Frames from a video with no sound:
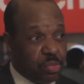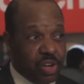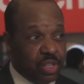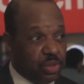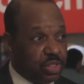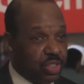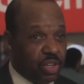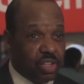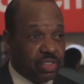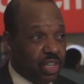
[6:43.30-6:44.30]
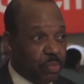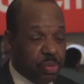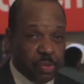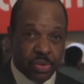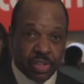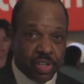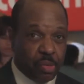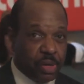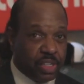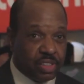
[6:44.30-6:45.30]
brand new stars. Like people that come
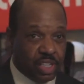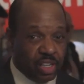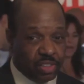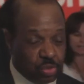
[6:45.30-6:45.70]
out of Dallas